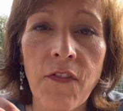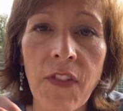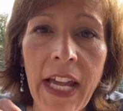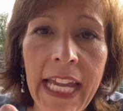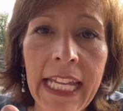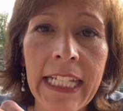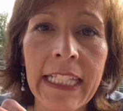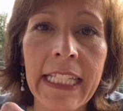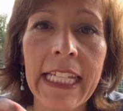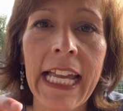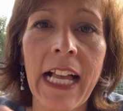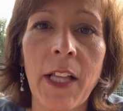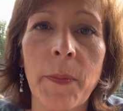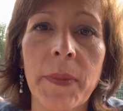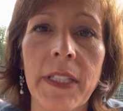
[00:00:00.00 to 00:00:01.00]
finally
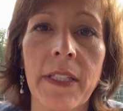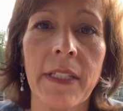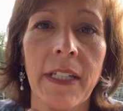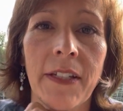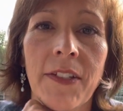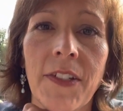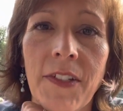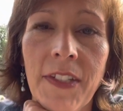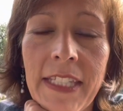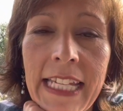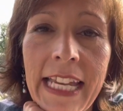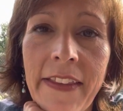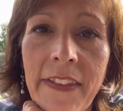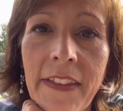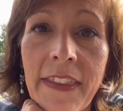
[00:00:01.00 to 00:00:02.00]
helps us
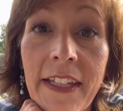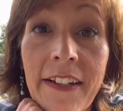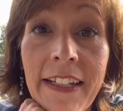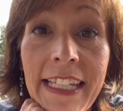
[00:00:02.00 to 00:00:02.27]
understand that there